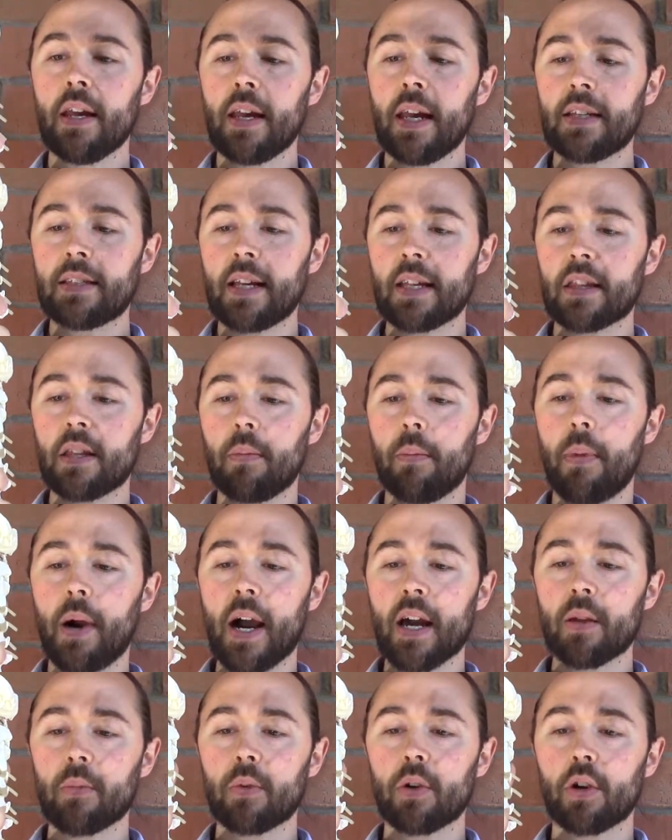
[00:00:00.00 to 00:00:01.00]
is that the
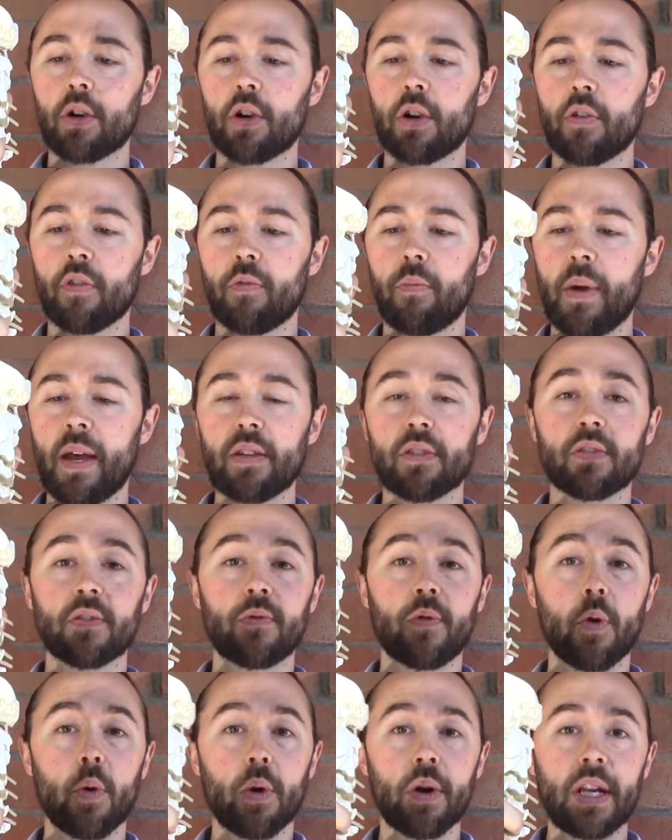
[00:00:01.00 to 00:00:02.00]
bottom curve bends
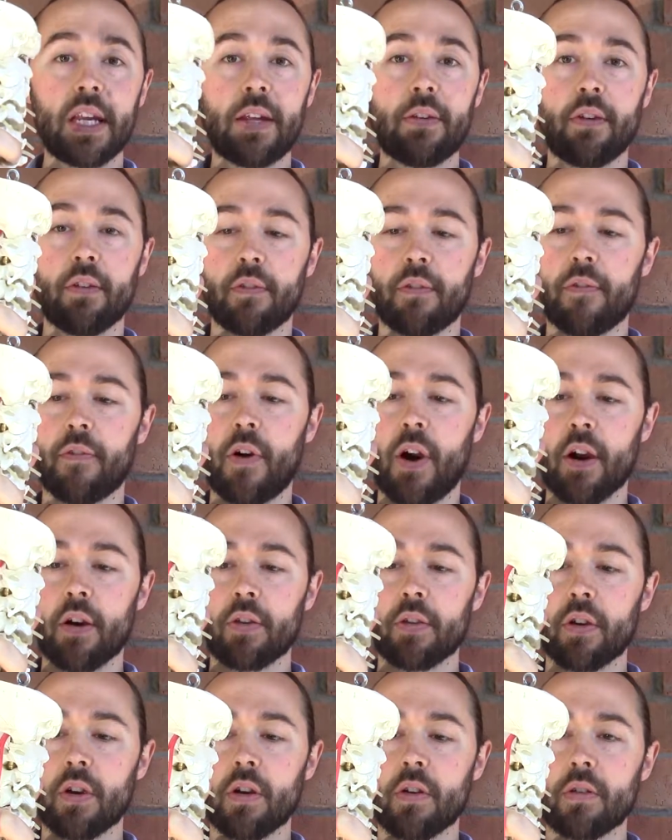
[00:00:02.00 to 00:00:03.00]
forward even
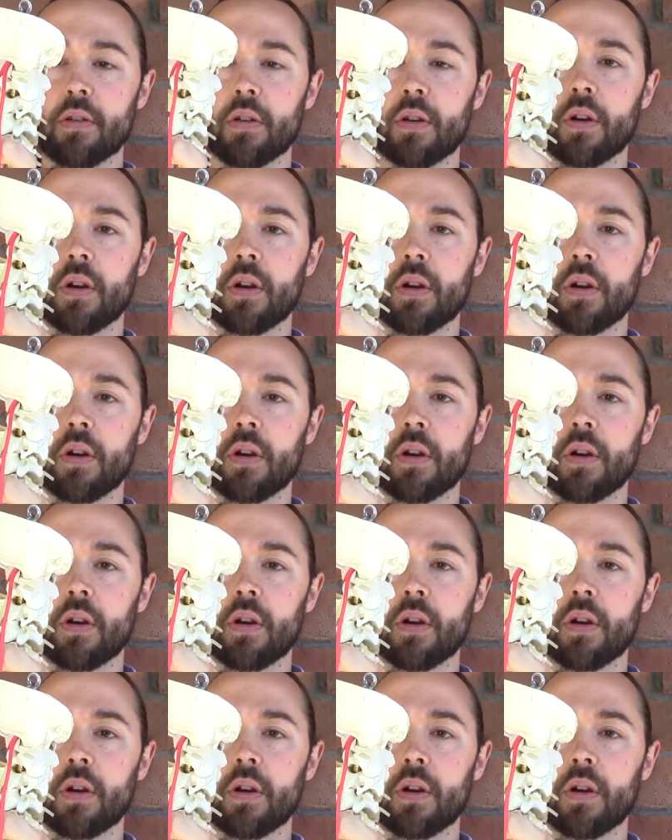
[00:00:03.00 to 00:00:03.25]
farther,